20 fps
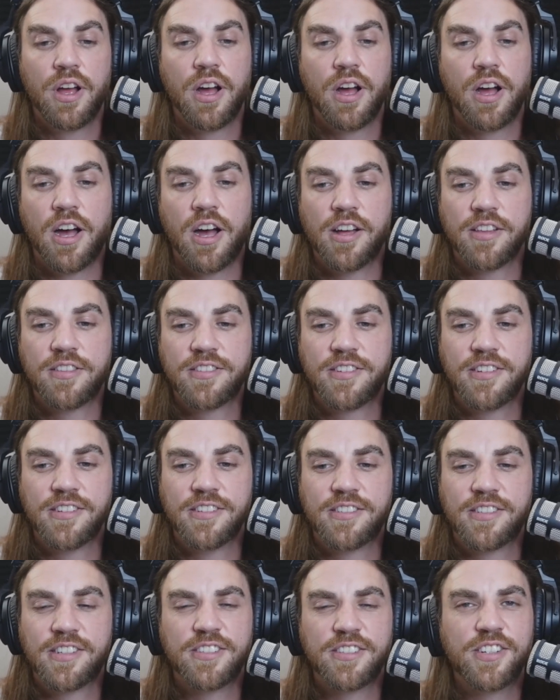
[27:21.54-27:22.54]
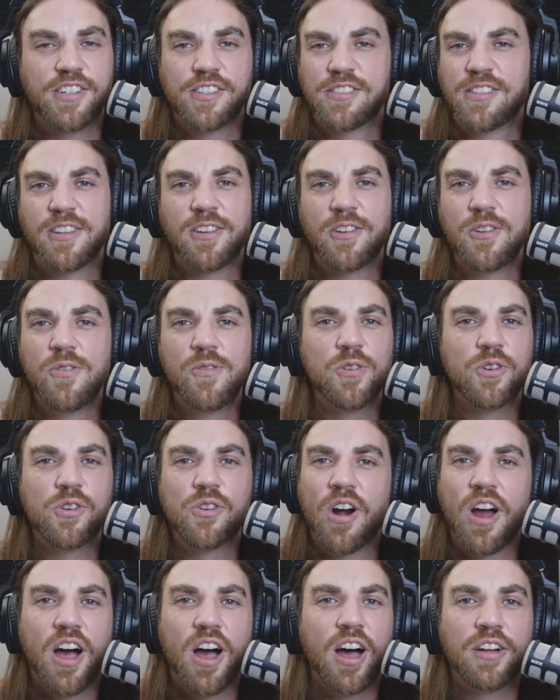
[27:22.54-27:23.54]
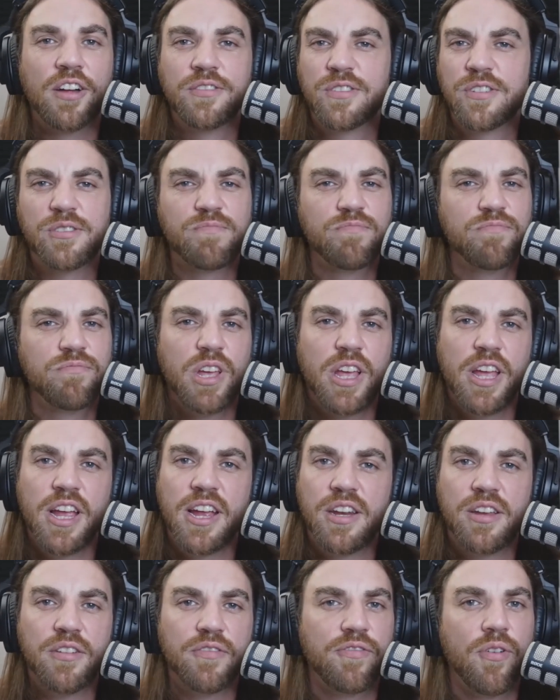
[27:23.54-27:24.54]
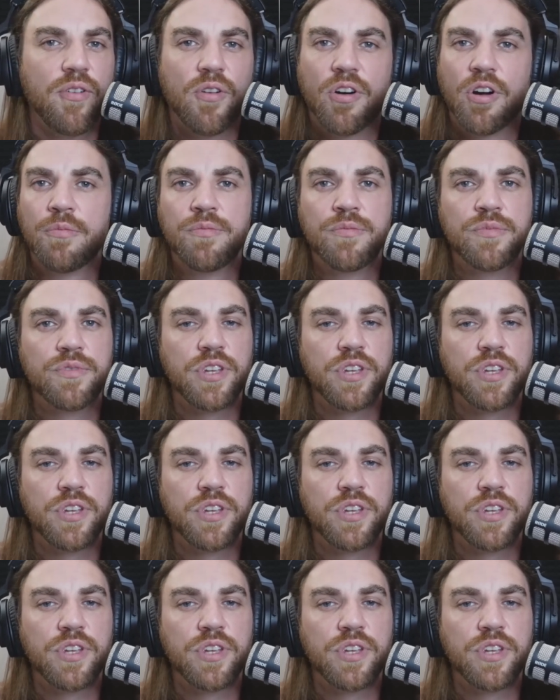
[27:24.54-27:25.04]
To just the coup de grace, just end it for him.